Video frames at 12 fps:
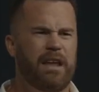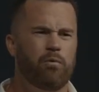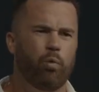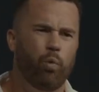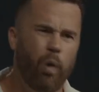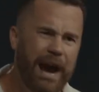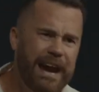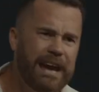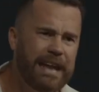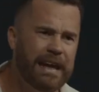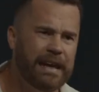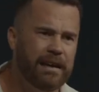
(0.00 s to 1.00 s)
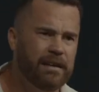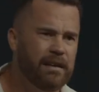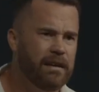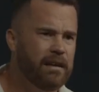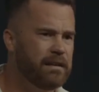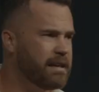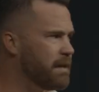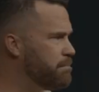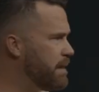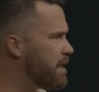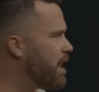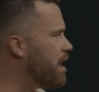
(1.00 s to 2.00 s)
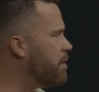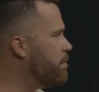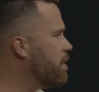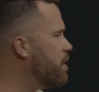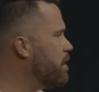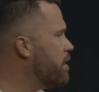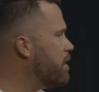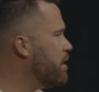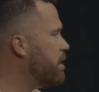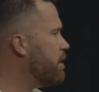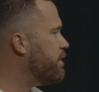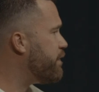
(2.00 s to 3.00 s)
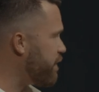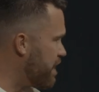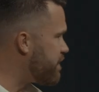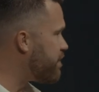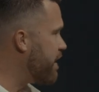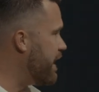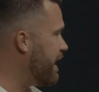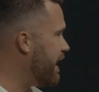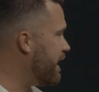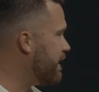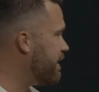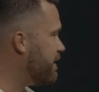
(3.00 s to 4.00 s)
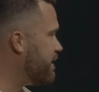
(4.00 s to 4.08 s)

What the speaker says: And waiting can become frustrating.